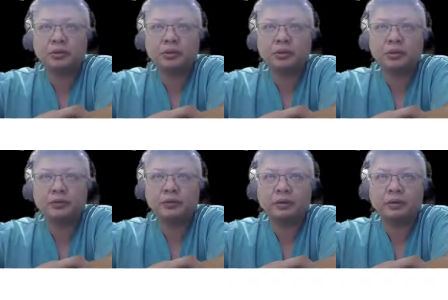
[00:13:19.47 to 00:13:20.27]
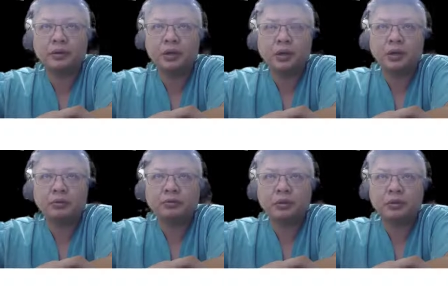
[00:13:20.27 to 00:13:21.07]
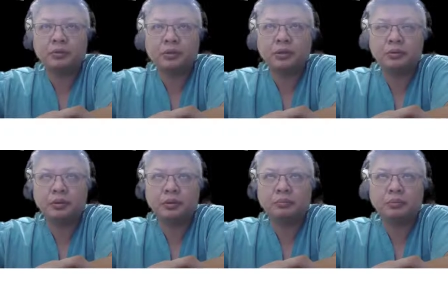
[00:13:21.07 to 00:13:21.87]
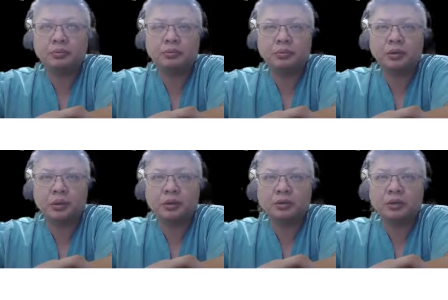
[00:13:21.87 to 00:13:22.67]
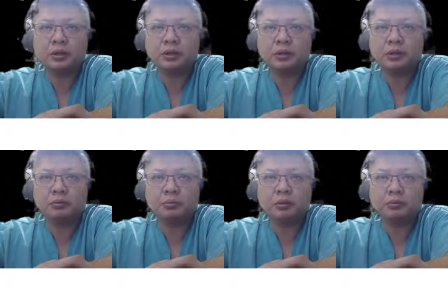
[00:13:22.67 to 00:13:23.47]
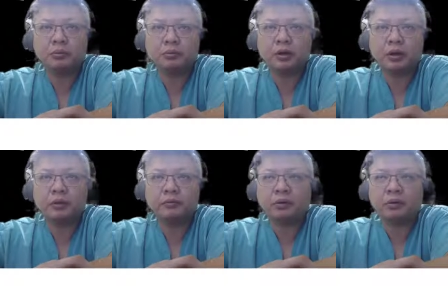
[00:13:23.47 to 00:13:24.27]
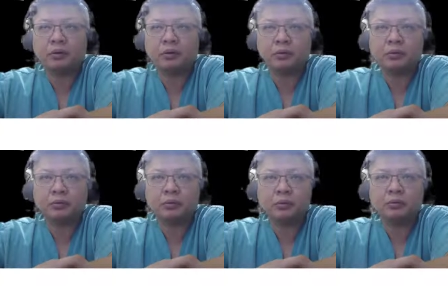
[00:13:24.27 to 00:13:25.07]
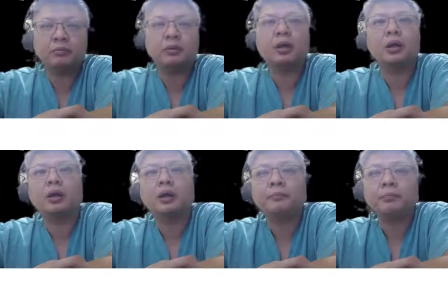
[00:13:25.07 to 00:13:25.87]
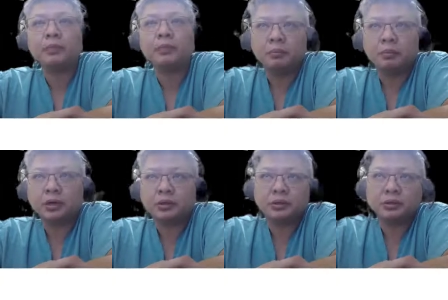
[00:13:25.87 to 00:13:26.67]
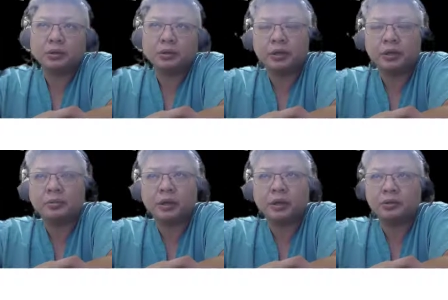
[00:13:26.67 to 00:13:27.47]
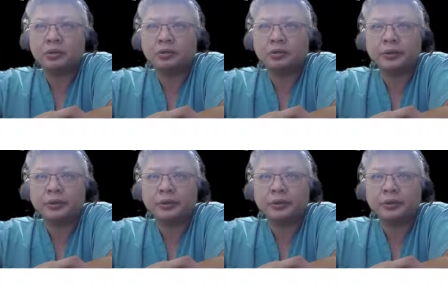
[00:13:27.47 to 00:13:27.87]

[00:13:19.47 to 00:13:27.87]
If he traded material, the pin would be lost, and this pawn would wreak havoc on red's palace. Sorry.